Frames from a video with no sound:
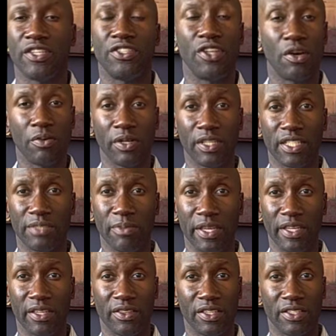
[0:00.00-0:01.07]
is no one is
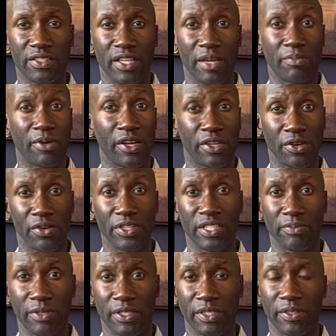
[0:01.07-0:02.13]
making this a priority
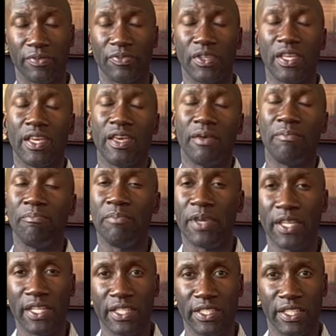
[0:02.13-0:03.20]
meeting.
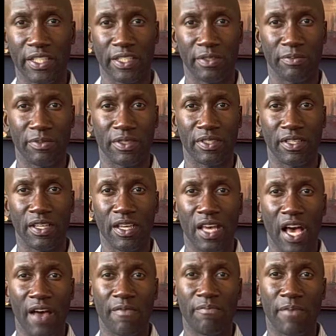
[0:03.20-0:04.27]
Many teams
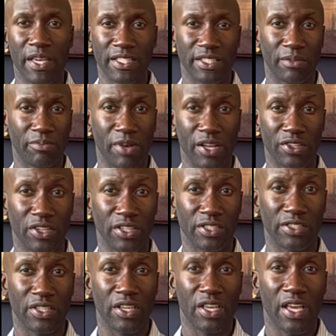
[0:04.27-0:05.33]
of messed up
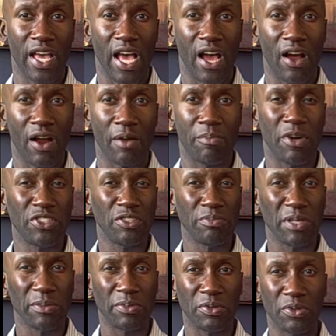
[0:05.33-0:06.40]
projects are a bunch of
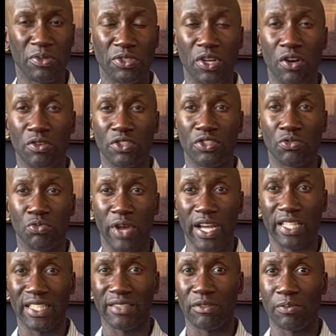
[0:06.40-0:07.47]
people who don't
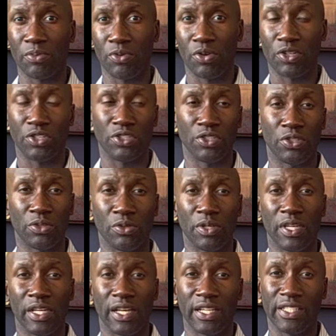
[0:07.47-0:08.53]
directly report to
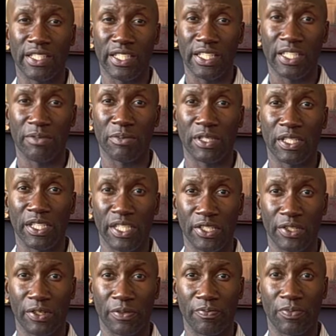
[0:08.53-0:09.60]
a team
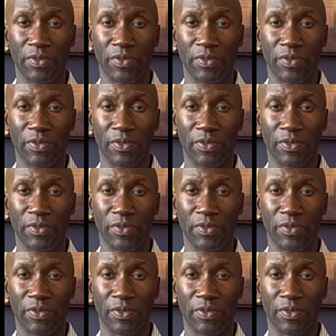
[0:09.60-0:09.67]
leader.